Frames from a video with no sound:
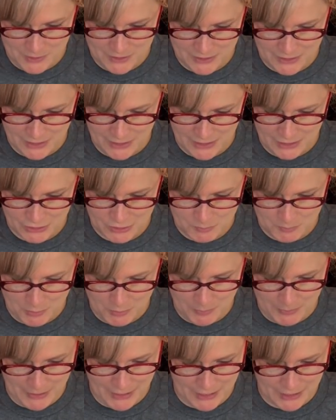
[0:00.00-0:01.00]
sending a small
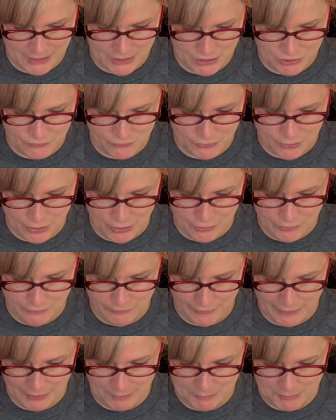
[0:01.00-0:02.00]
package for all the
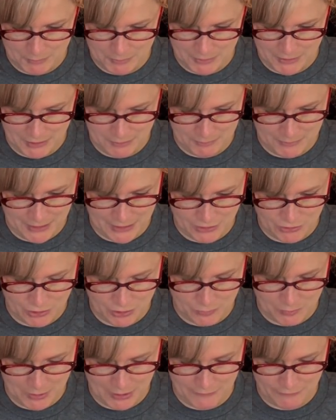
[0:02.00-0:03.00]
family, but it might not
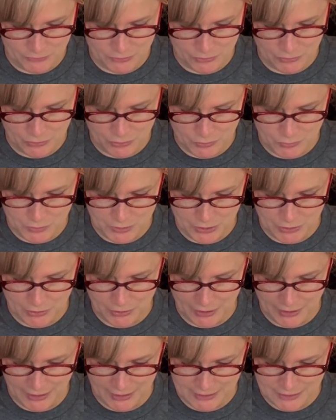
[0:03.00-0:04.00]
arrive till New Year
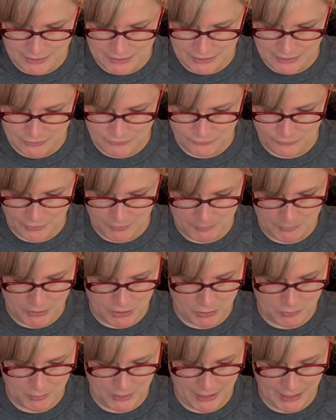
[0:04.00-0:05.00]
as it's from the
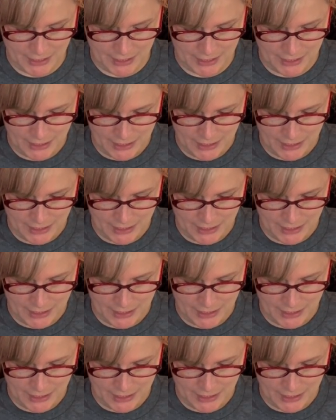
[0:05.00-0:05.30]
UK.